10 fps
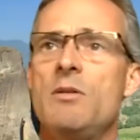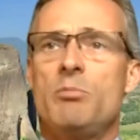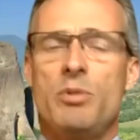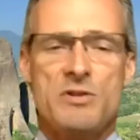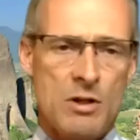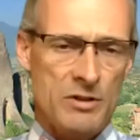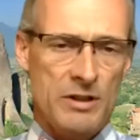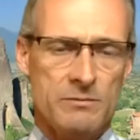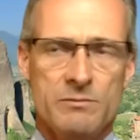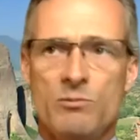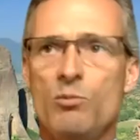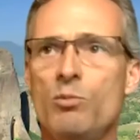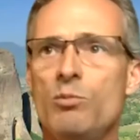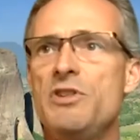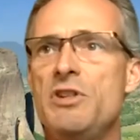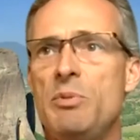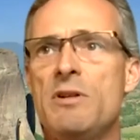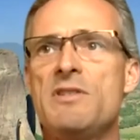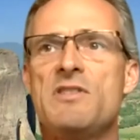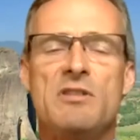persona, the
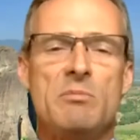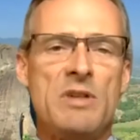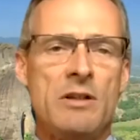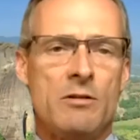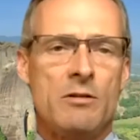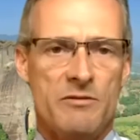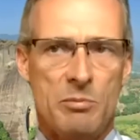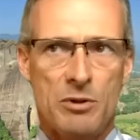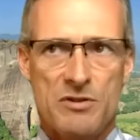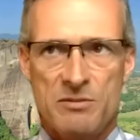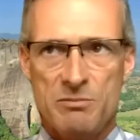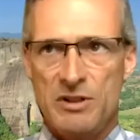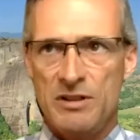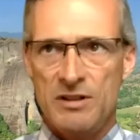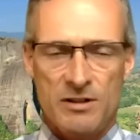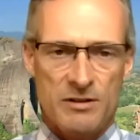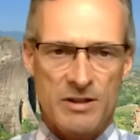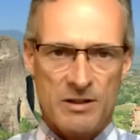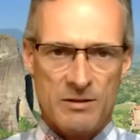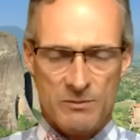appearance and demeanor of the person
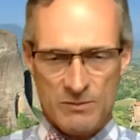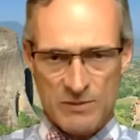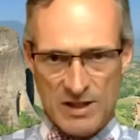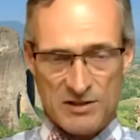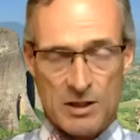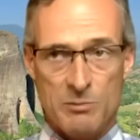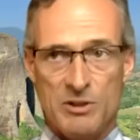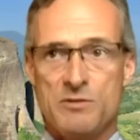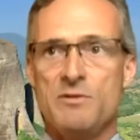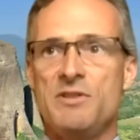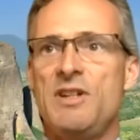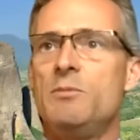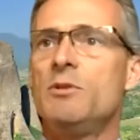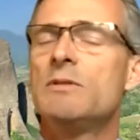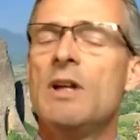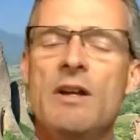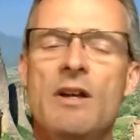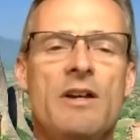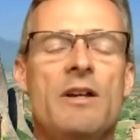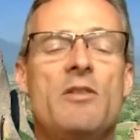that is coming to the table,
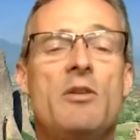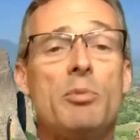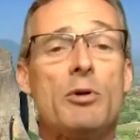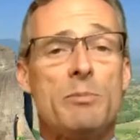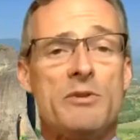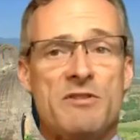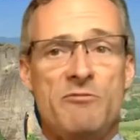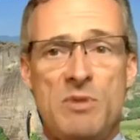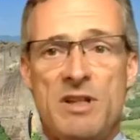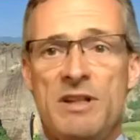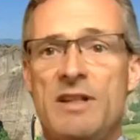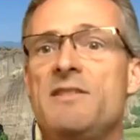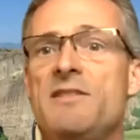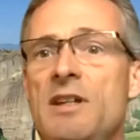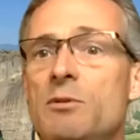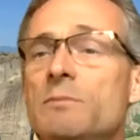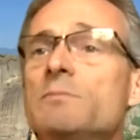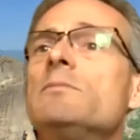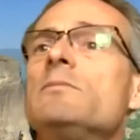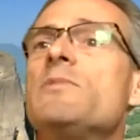the purpose of being at the table.
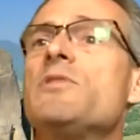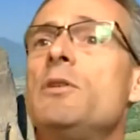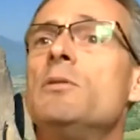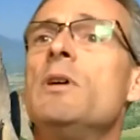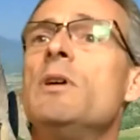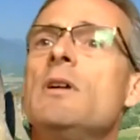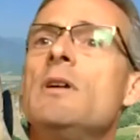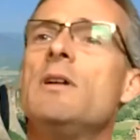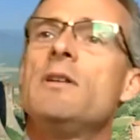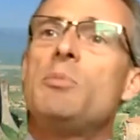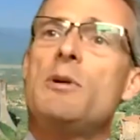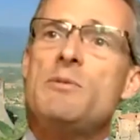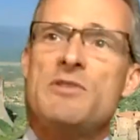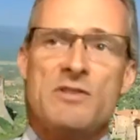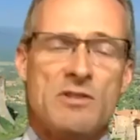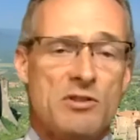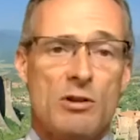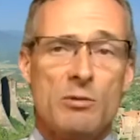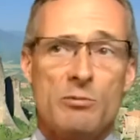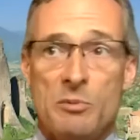So the purpose is to
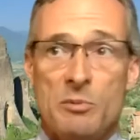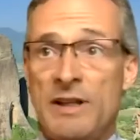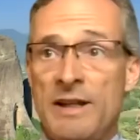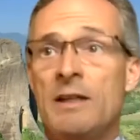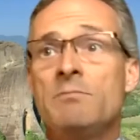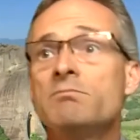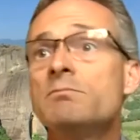show up with a plan,